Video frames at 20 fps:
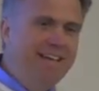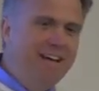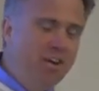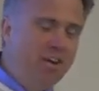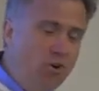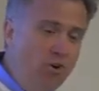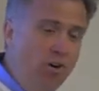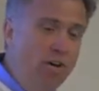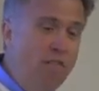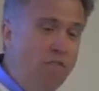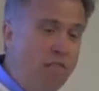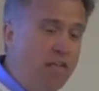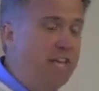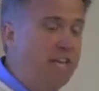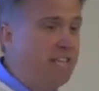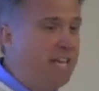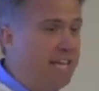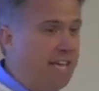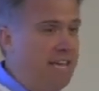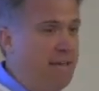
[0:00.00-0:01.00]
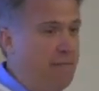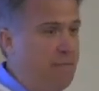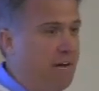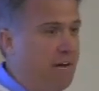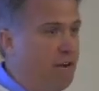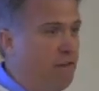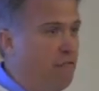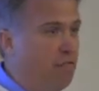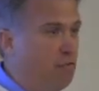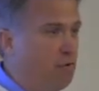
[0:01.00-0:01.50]
good thing that came
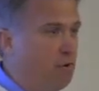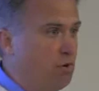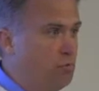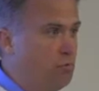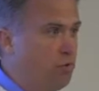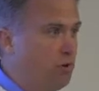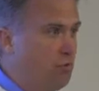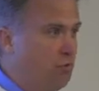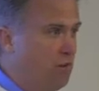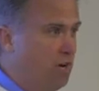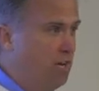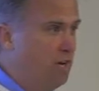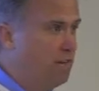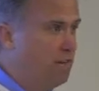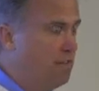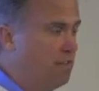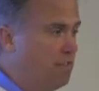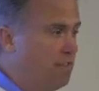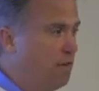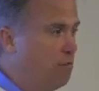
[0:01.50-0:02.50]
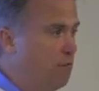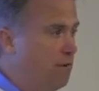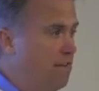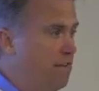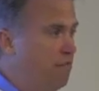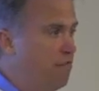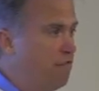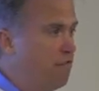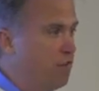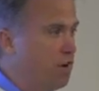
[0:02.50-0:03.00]
out of World War I that we
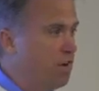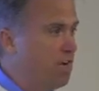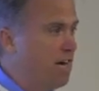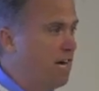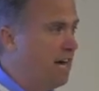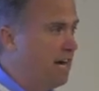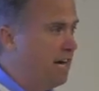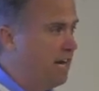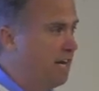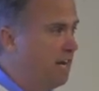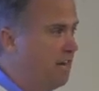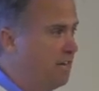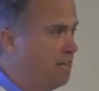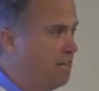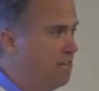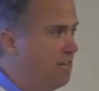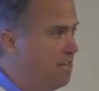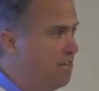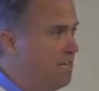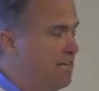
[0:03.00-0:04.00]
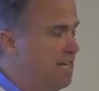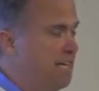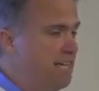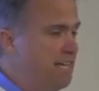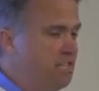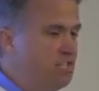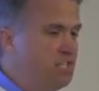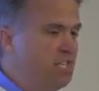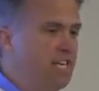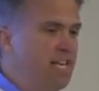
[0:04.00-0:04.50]
have forgotten
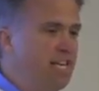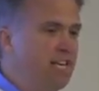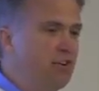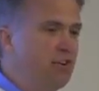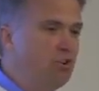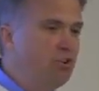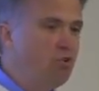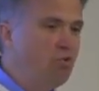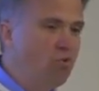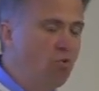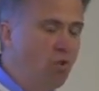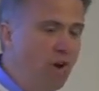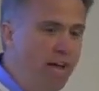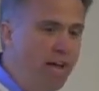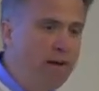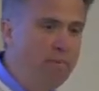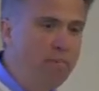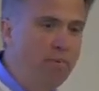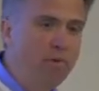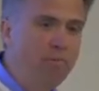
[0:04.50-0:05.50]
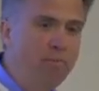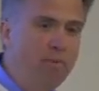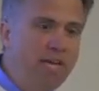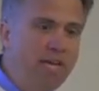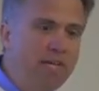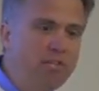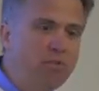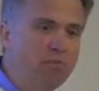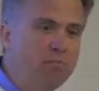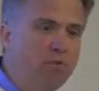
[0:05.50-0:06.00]
is the incredible
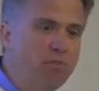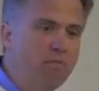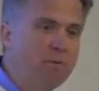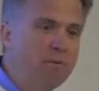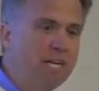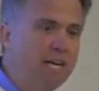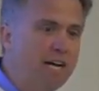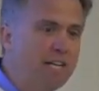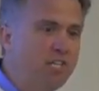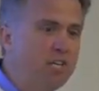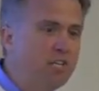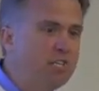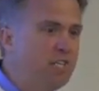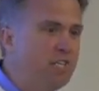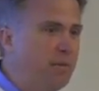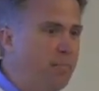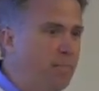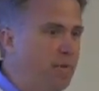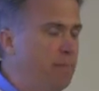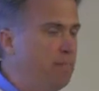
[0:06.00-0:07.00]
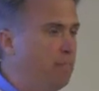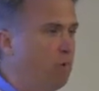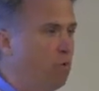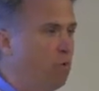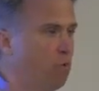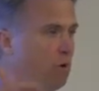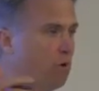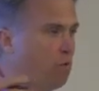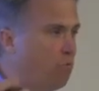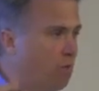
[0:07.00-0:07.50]
peace movement, not just that
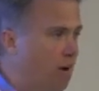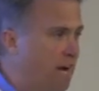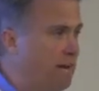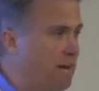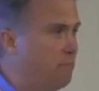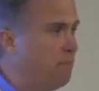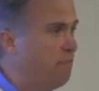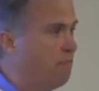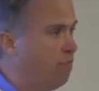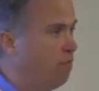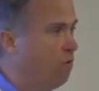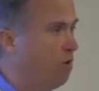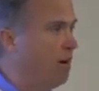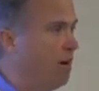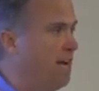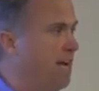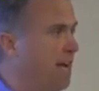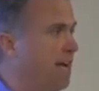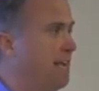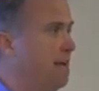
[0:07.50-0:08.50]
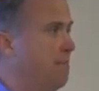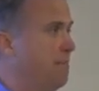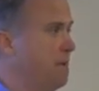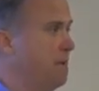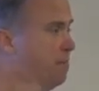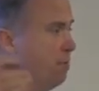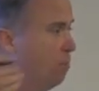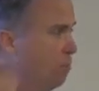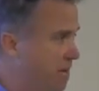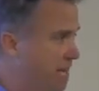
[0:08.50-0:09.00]
people were right beforehand and
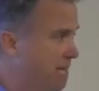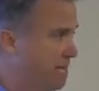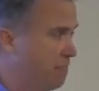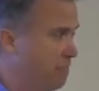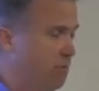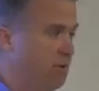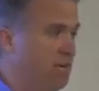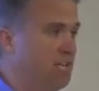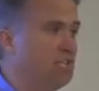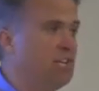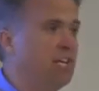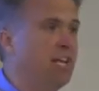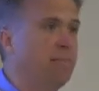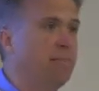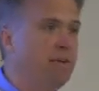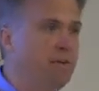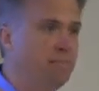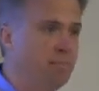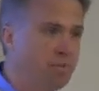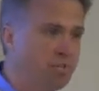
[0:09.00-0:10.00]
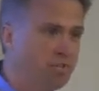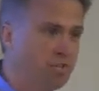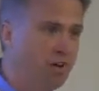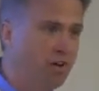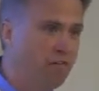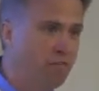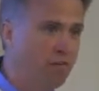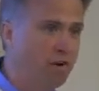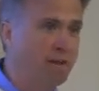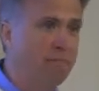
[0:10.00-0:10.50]
people went to prison and people
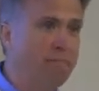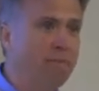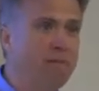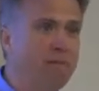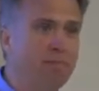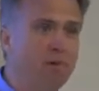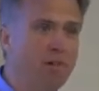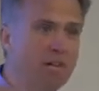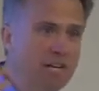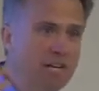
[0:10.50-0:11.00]
suffered and people